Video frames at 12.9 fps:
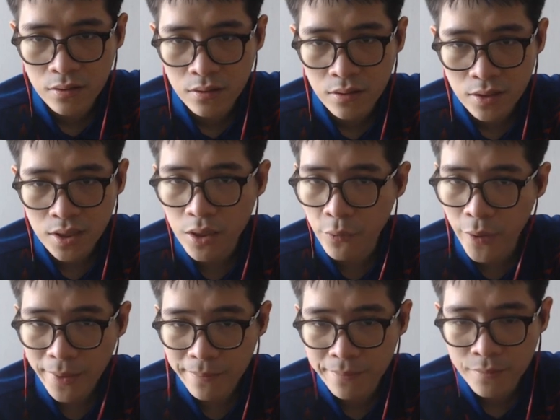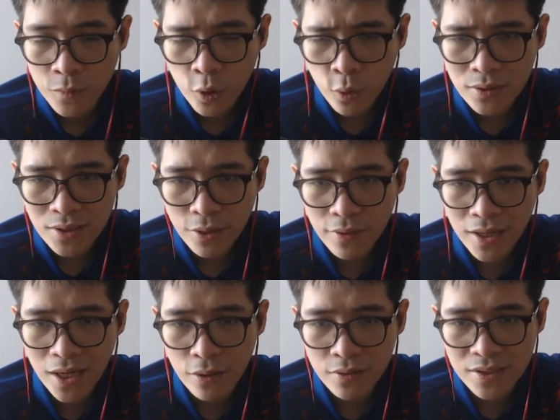Take the queen. And so
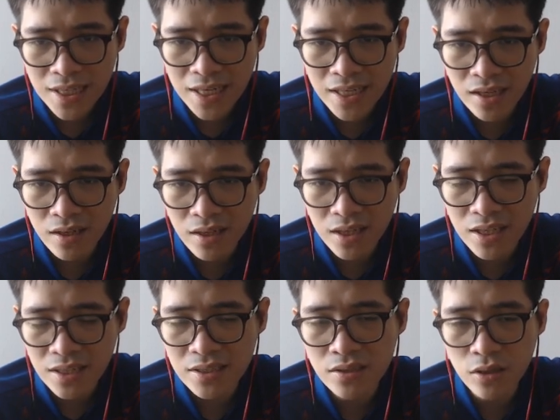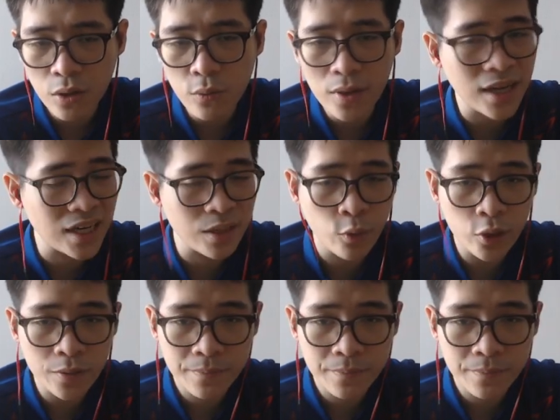now this idea is not working anymore.